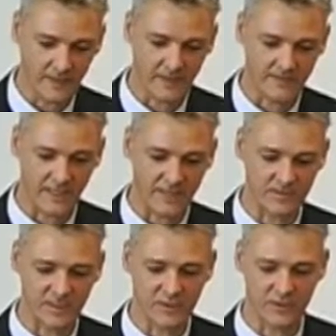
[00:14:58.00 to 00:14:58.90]
And
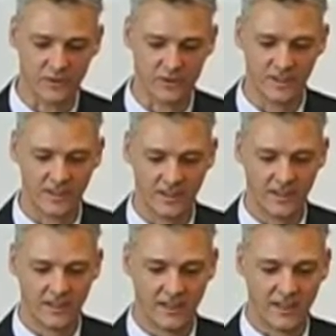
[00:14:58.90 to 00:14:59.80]
I'm going to talk
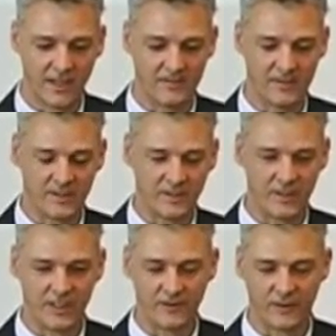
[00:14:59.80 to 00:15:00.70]
really